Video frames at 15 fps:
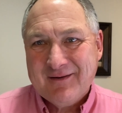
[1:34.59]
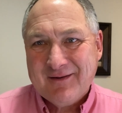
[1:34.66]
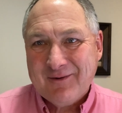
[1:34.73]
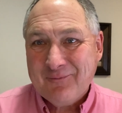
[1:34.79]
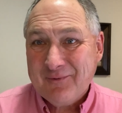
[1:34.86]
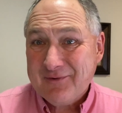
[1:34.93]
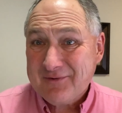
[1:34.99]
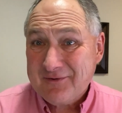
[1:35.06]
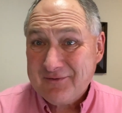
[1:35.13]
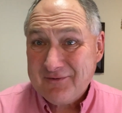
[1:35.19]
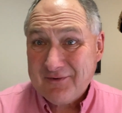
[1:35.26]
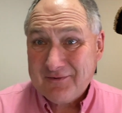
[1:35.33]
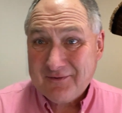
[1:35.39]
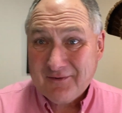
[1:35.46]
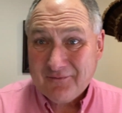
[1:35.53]
It wasn't
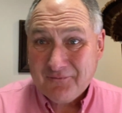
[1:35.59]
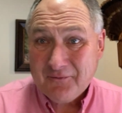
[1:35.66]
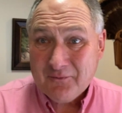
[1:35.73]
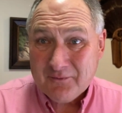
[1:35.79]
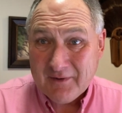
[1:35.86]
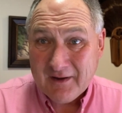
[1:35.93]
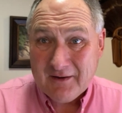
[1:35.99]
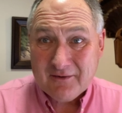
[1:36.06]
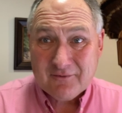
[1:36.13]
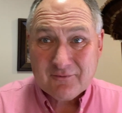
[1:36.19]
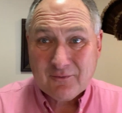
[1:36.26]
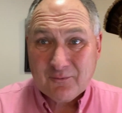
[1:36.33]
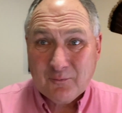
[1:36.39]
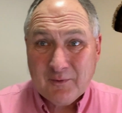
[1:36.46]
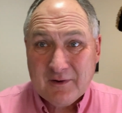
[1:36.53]
just a few days
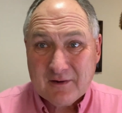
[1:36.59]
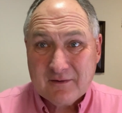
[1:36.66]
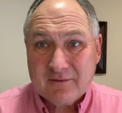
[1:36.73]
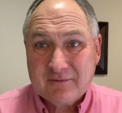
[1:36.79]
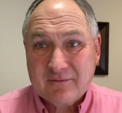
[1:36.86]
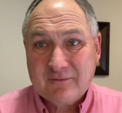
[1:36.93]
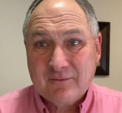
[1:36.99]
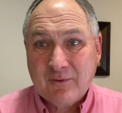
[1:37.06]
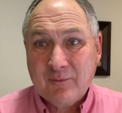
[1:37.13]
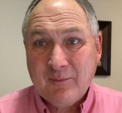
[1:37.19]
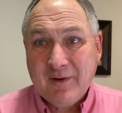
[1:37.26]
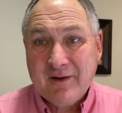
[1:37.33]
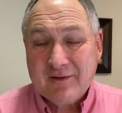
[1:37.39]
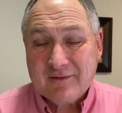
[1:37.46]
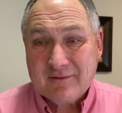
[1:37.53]
or weeks or
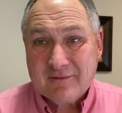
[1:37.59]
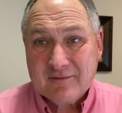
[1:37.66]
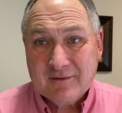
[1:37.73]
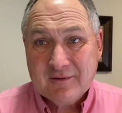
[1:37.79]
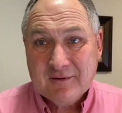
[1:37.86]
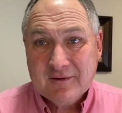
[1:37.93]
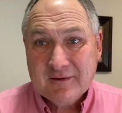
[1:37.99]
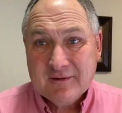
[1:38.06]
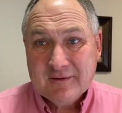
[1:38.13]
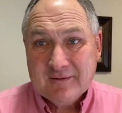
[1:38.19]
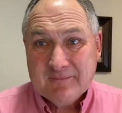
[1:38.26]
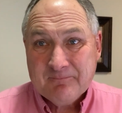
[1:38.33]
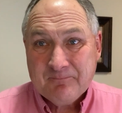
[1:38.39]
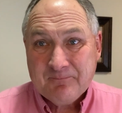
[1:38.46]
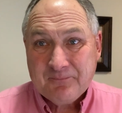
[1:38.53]
months.
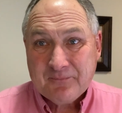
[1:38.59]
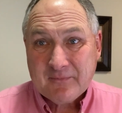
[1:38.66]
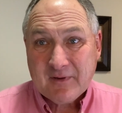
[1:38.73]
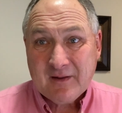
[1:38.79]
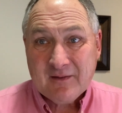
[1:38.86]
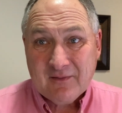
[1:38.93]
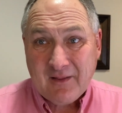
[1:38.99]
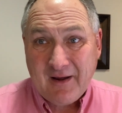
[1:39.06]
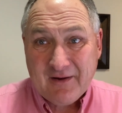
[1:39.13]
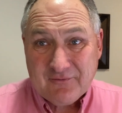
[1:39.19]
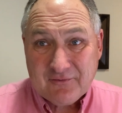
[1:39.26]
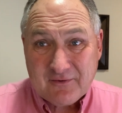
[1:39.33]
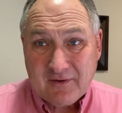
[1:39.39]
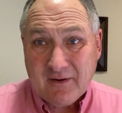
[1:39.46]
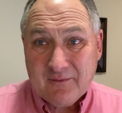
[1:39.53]

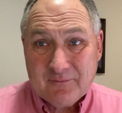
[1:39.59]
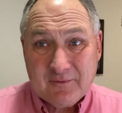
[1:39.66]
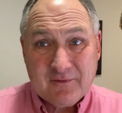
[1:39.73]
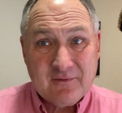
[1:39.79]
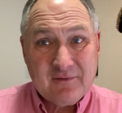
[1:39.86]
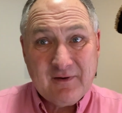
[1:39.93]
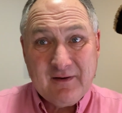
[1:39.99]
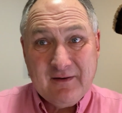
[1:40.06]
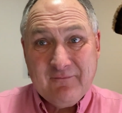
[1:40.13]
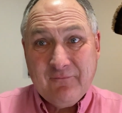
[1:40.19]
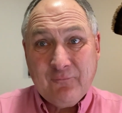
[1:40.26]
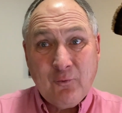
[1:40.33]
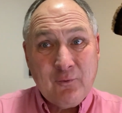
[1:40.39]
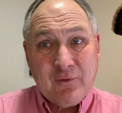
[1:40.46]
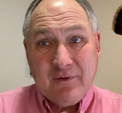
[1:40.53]
Elijah comes and said,
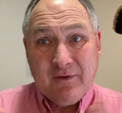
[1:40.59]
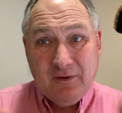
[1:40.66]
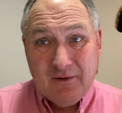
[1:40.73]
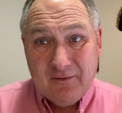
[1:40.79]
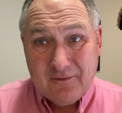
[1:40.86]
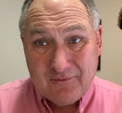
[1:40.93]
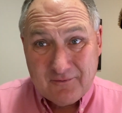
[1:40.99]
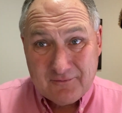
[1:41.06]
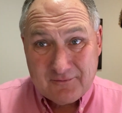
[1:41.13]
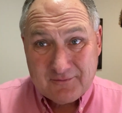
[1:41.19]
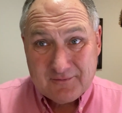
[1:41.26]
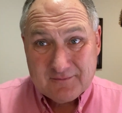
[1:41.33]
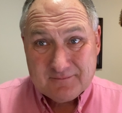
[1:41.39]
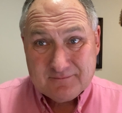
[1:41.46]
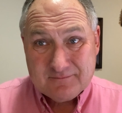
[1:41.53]
for years,
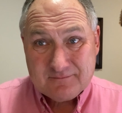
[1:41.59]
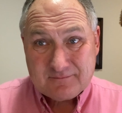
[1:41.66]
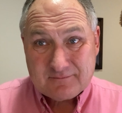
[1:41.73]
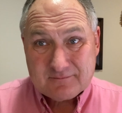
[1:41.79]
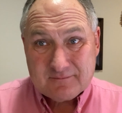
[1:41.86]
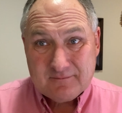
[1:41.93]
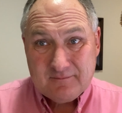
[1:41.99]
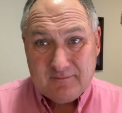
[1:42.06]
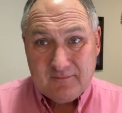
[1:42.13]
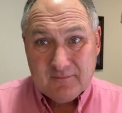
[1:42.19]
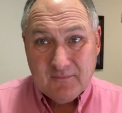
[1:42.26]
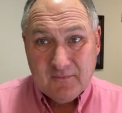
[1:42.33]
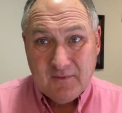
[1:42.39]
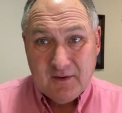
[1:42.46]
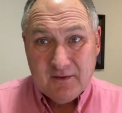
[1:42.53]

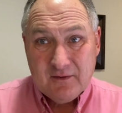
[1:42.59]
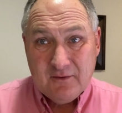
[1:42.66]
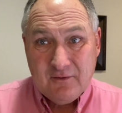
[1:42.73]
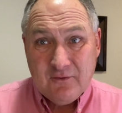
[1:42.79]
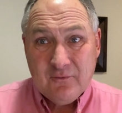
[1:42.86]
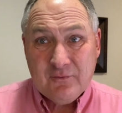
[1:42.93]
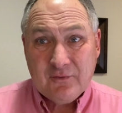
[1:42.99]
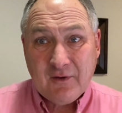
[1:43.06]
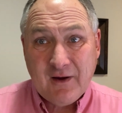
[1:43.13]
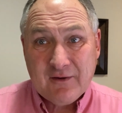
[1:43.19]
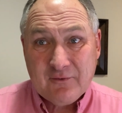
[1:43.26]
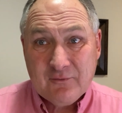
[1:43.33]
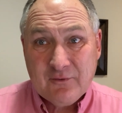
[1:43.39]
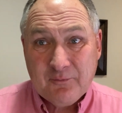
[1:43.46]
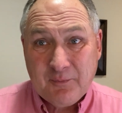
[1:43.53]
you thought
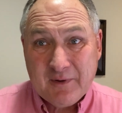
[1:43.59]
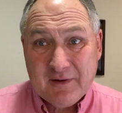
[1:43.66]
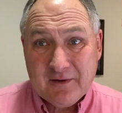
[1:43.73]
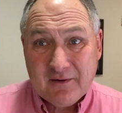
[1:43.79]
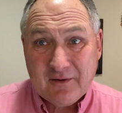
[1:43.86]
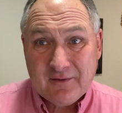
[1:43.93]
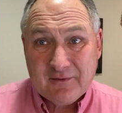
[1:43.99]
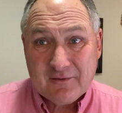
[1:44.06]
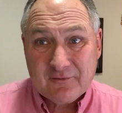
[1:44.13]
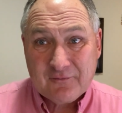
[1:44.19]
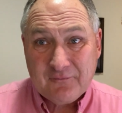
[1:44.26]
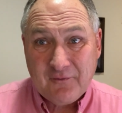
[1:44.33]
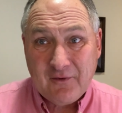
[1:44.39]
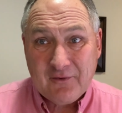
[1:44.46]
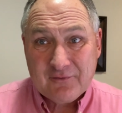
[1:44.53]
you depended on this
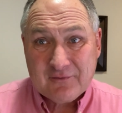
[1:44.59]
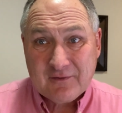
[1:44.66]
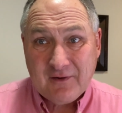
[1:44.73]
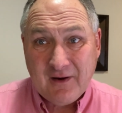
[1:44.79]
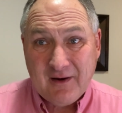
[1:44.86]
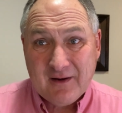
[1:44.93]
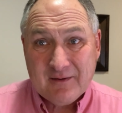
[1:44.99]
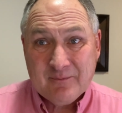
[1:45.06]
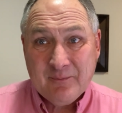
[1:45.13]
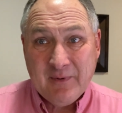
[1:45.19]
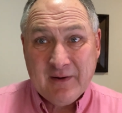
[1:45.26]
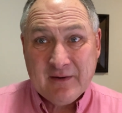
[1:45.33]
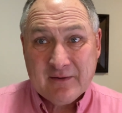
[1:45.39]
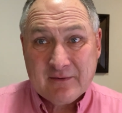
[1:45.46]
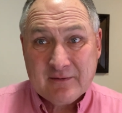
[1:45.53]
false god
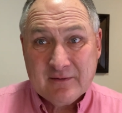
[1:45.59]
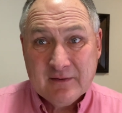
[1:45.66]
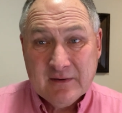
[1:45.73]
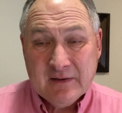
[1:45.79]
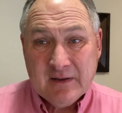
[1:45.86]
Baal.